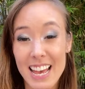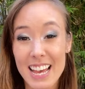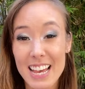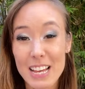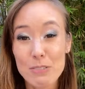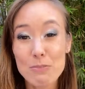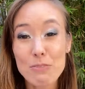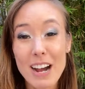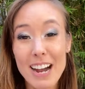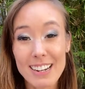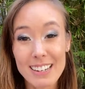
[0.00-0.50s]

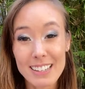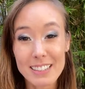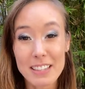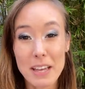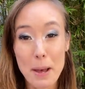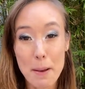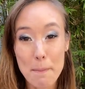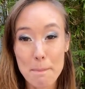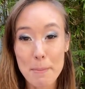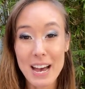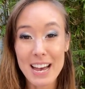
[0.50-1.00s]
in riding
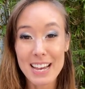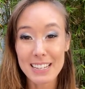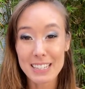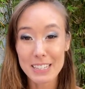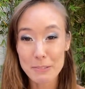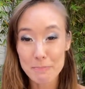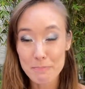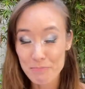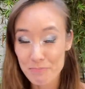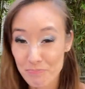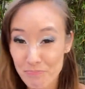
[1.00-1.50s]
that bike.
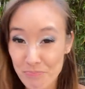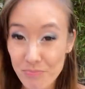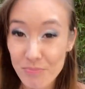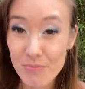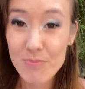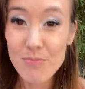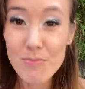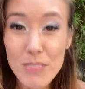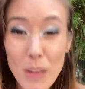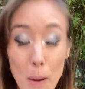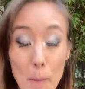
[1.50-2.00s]

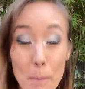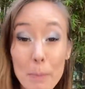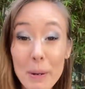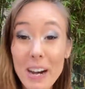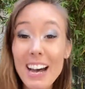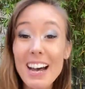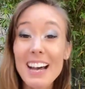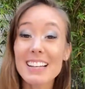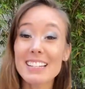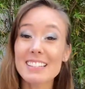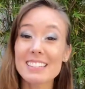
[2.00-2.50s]

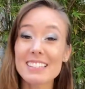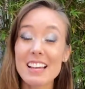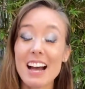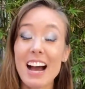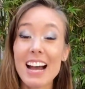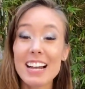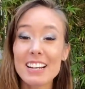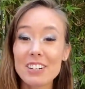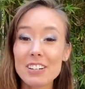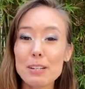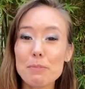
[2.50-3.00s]
But
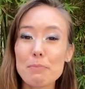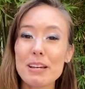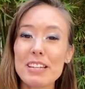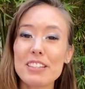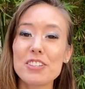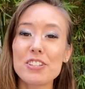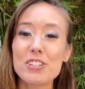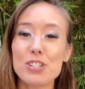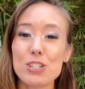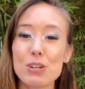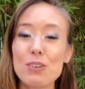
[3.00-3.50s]
I could have made
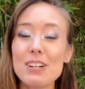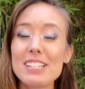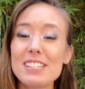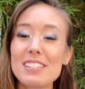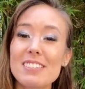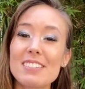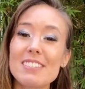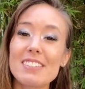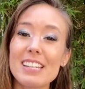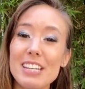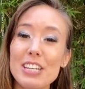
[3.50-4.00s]
the choice
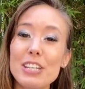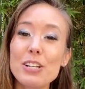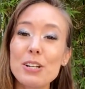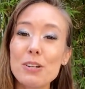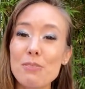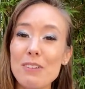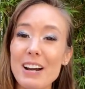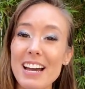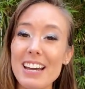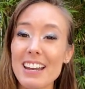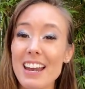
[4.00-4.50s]
to say, you know
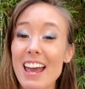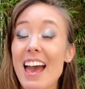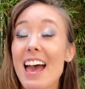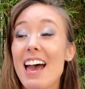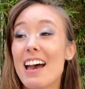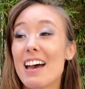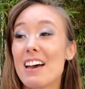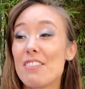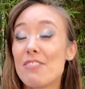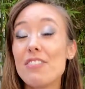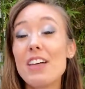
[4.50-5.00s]
what,
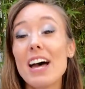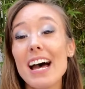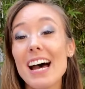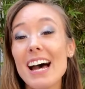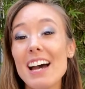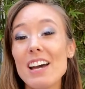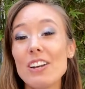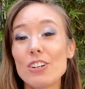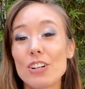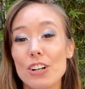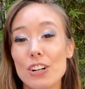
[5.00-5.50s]

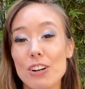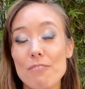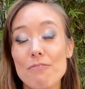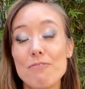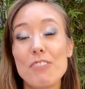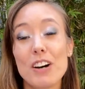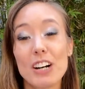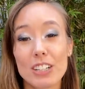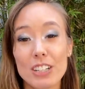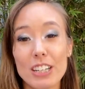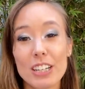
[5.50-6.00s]
that
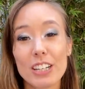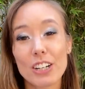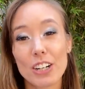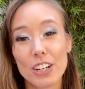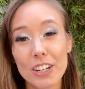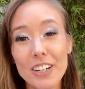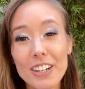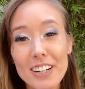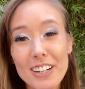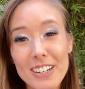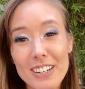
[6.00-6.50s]
fucking
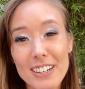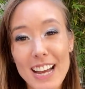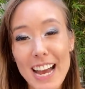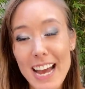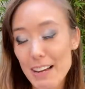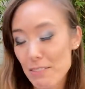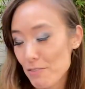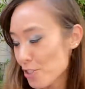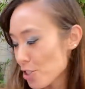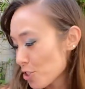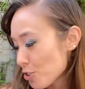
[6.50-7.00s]
hurt. I
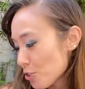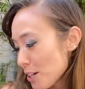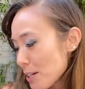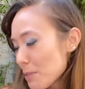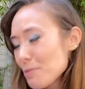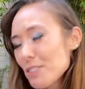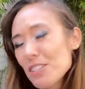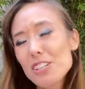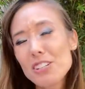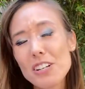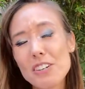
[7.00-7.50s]
have
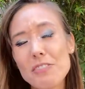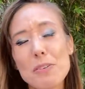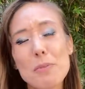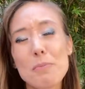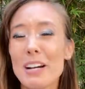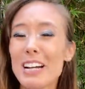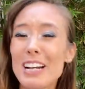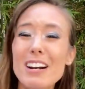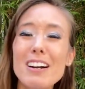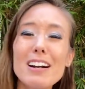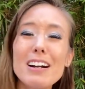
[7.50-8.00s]
scrapes all over
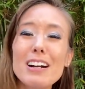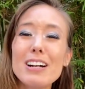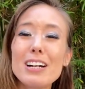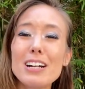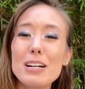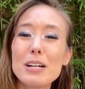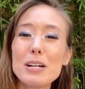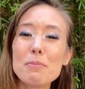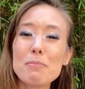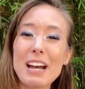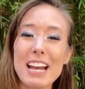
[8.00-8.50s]
my
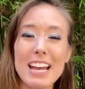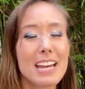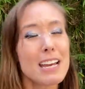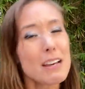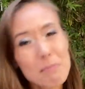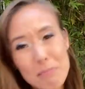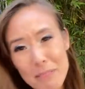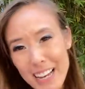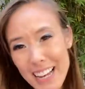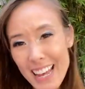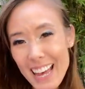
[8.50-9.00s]
arm, I hit
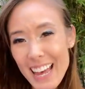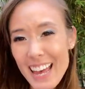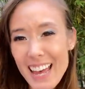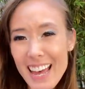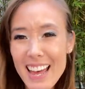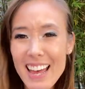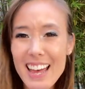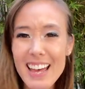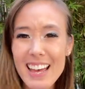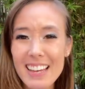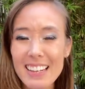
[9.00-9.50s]
my
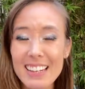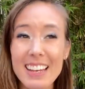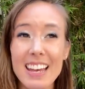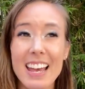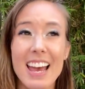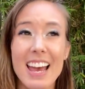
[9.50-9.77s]
head,